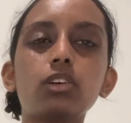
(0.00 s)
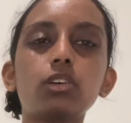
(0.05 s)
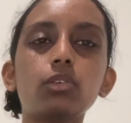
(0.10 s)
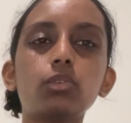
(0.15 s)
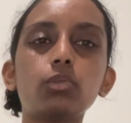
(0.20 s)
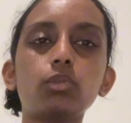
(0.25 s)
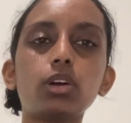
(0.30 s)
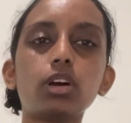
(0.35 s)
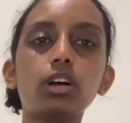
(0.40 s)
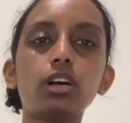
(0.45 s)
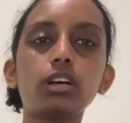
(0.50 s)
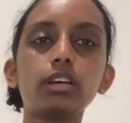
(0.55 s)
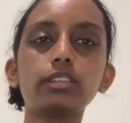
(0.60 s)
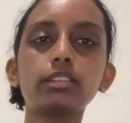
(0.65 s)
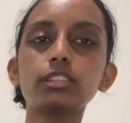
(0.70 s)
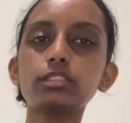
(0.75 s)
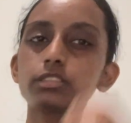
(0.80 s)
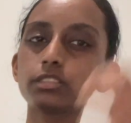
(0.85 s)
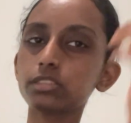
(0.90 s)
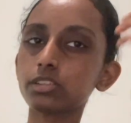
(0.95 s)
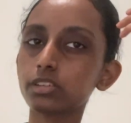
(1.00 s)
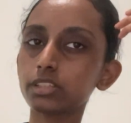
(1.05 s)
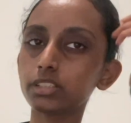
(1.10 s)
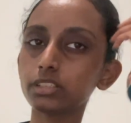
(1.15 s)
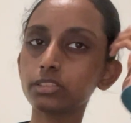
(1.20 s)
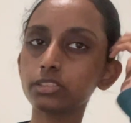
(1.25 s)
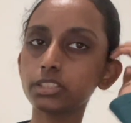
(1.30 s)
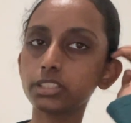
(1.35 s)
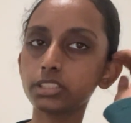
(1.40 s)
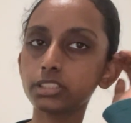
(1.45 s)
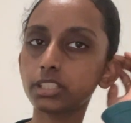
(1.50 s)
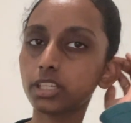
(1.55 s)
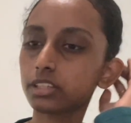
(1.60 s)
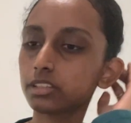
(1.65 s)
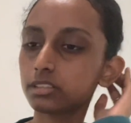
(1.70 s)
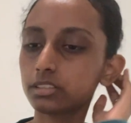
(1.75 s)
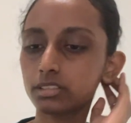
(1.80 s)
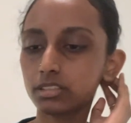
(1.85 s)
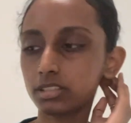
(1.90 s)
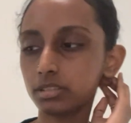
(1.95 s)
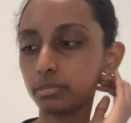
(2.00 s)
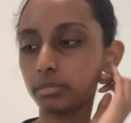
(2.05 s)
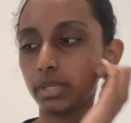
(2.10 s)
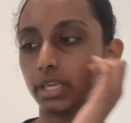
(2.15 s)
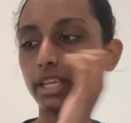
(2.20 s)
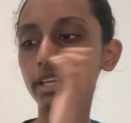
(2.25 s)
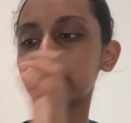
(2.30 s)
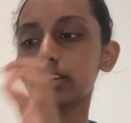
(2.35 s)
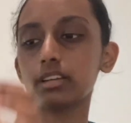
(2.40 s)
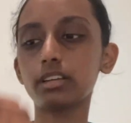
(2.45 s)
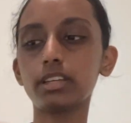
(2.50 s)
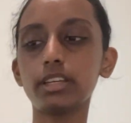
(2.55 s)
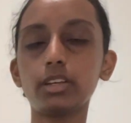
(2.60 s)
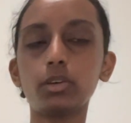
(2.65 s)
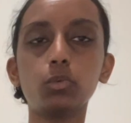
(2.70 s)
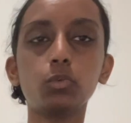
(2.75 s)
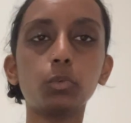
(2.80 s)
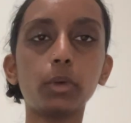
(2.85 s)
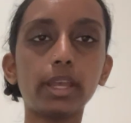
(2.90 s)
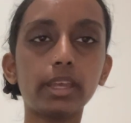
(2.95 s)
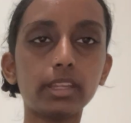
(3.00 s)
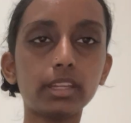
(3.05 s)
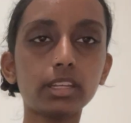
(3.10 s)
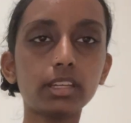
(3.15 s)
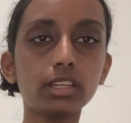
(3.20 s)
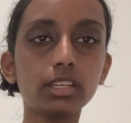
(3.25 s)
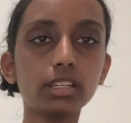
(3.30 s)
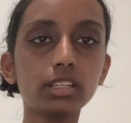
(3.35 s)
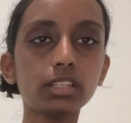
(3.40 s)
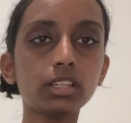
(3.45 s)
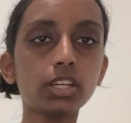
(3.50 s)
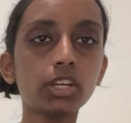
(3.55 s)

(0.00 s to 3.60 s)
well, in the tutorial she said to make it weighted,